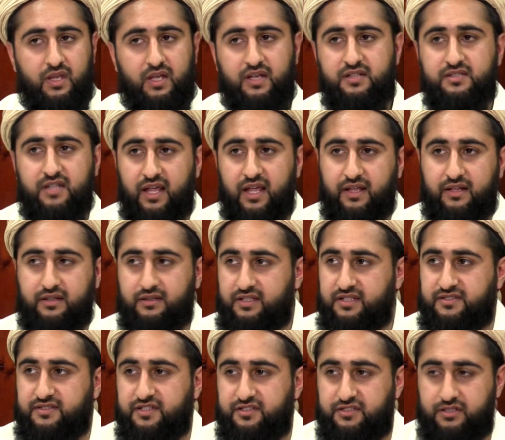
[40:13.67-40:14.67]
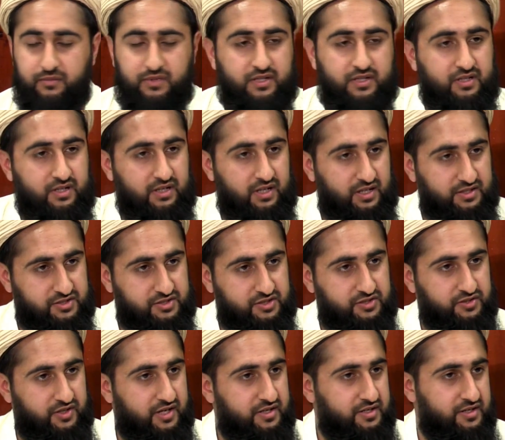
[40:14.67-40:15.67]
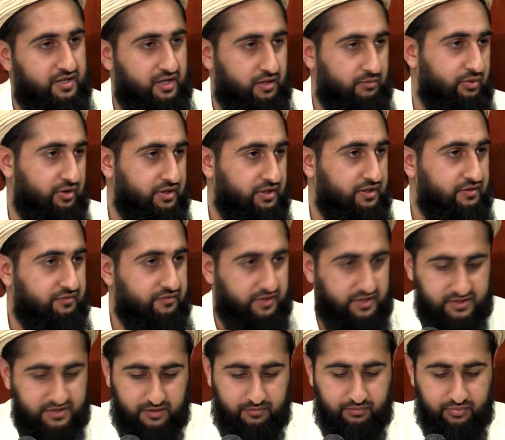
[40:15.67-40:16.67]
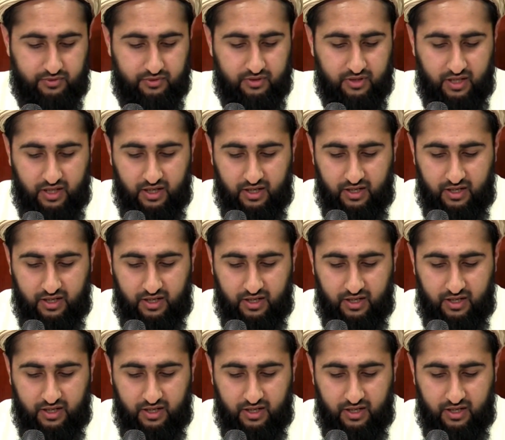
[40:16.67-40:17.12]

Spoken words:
It's like this system Allah ta'ala has created in our body, for example,